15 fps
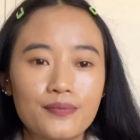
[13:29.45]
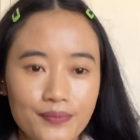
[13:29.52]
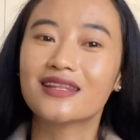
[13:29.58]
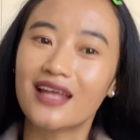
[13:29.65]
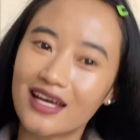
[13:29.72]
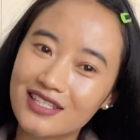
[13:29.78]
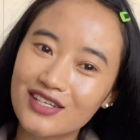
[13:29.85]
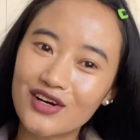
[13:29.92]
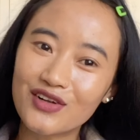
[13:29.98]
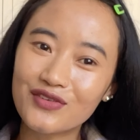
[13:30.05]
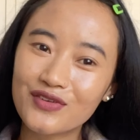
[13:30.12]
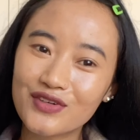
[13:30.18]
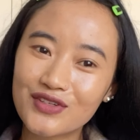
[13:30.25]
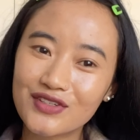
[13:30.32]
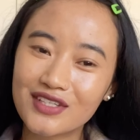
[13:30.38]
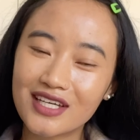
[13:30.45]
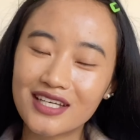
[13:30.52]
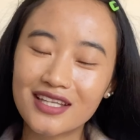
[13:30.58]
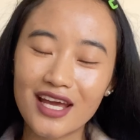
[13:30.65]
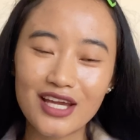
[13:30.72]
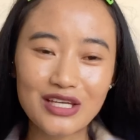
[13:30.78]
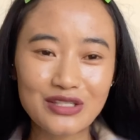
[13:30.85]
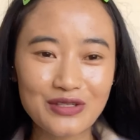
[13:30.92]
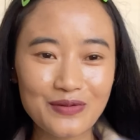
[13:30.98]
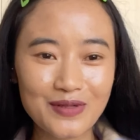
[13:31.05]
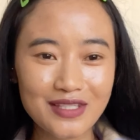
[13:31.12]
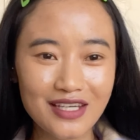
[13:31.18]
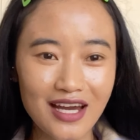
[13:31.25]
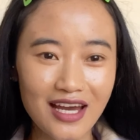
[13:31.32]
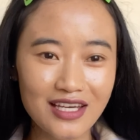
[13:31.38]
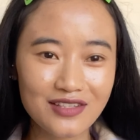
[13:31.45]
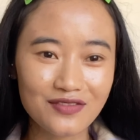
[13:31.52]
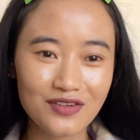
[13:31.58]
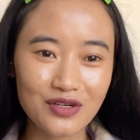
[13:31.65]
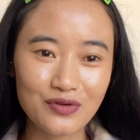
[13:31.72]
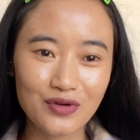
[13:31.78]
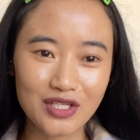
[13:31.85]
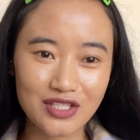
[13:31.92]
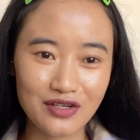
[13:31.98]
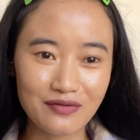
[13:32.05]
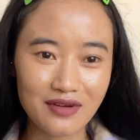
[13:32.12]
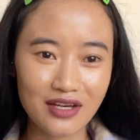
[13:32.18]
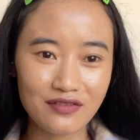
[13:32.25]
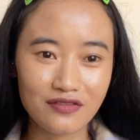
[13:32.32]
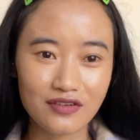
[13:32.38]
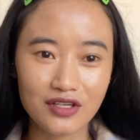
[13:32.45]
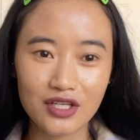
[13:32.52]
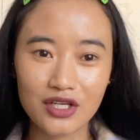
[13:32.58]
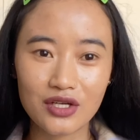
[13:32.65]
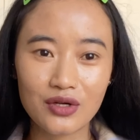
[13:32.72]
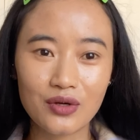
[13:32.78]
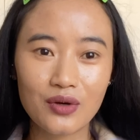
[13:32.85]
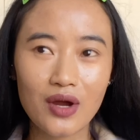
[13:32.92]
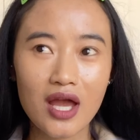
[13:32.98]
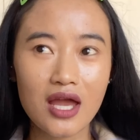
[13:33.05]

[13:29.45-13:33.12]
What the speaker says: That's all for today. Thank you so much guys for watching my video.